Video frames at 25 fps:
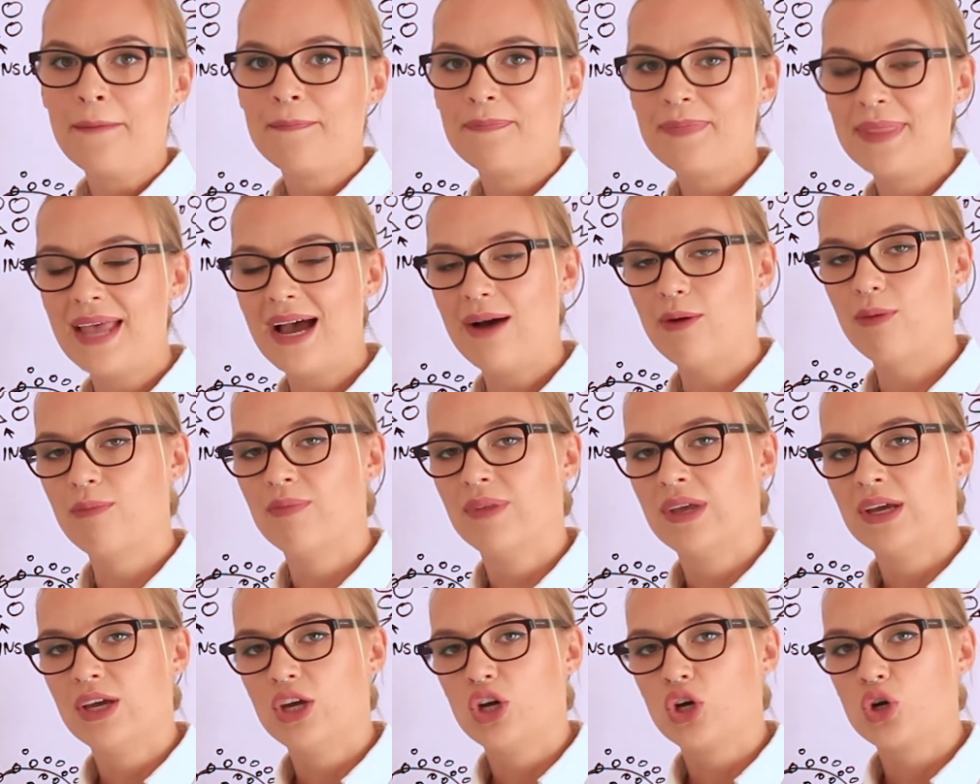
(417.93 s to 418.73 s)

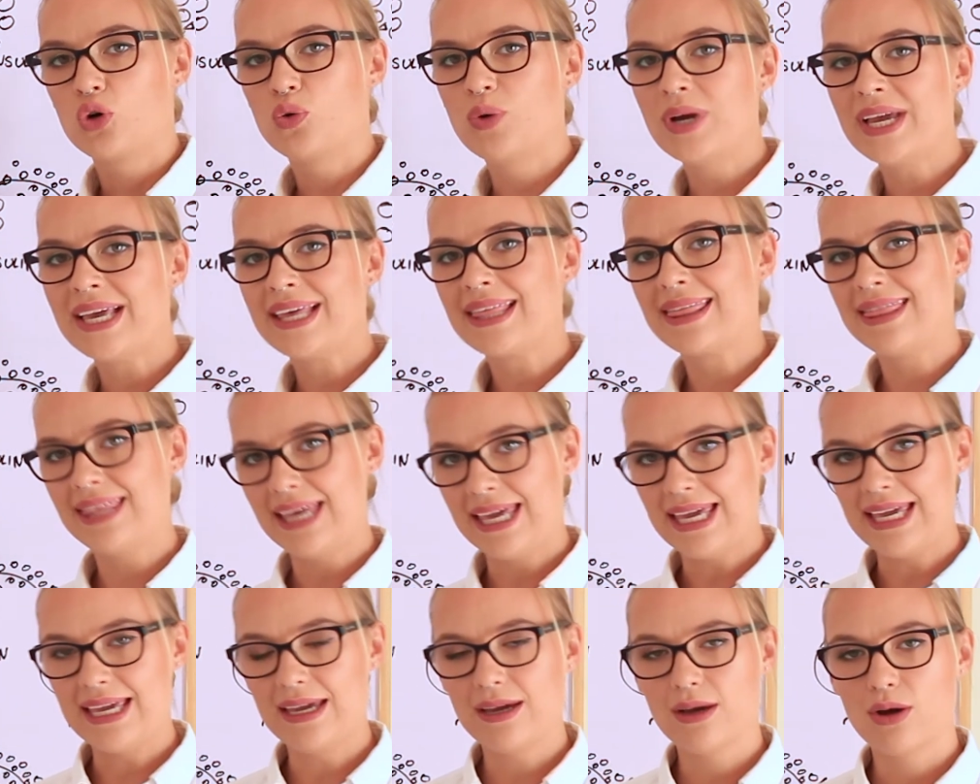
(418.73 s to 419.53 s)
Now, quick
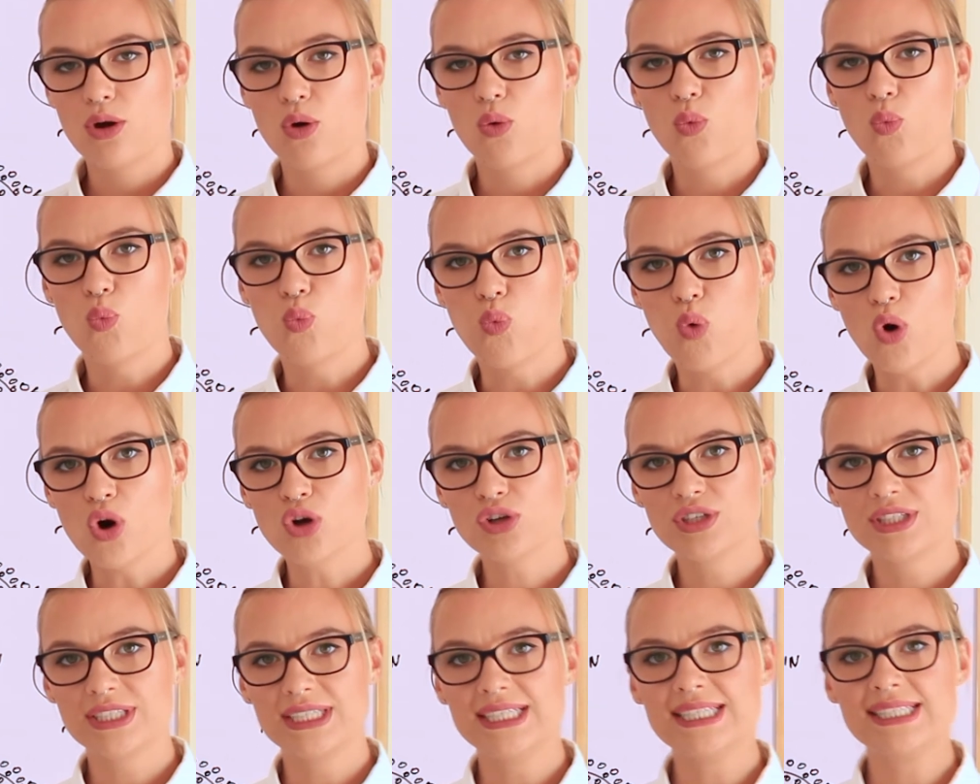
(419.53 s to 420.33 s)
thing,
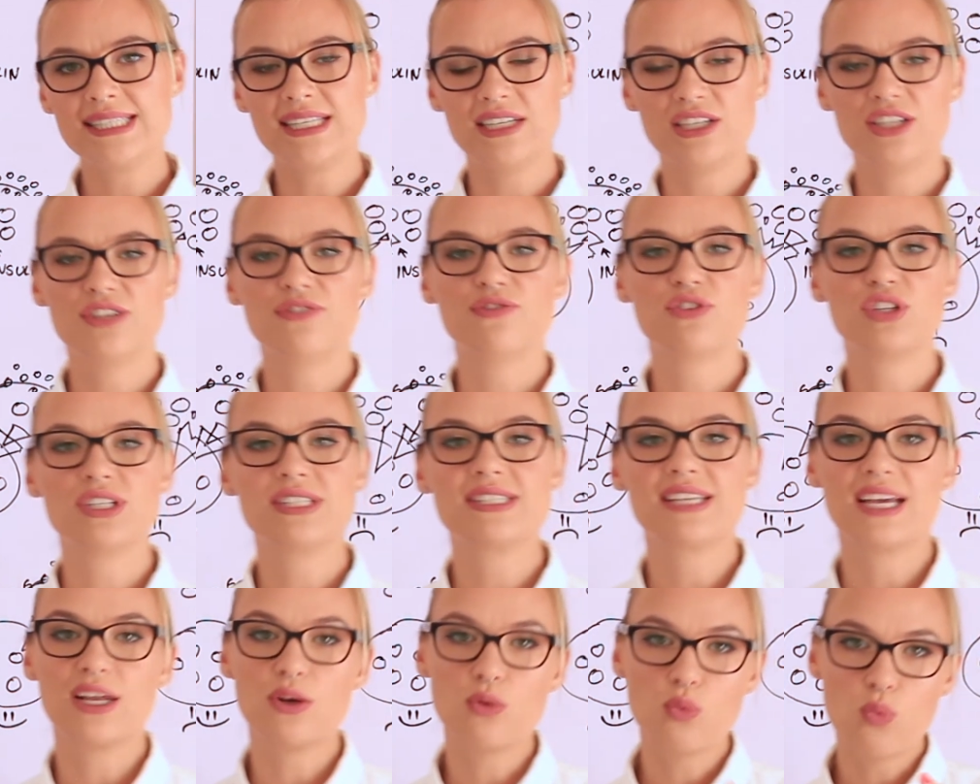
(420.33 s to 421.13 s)
what is the
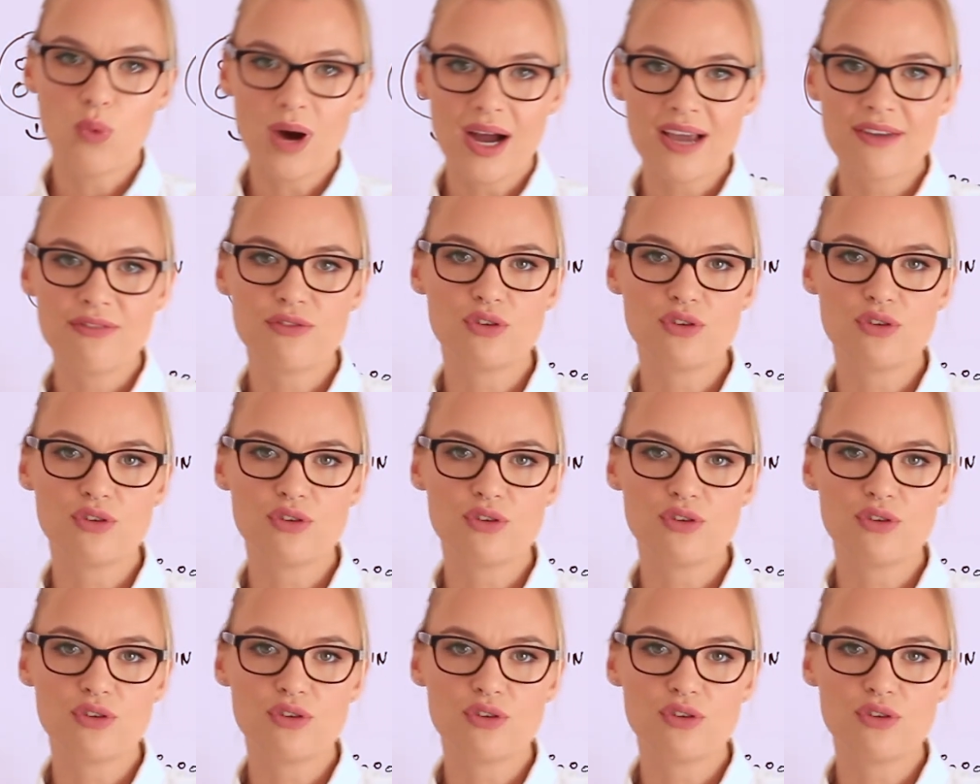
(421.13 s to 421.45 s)
difference and why,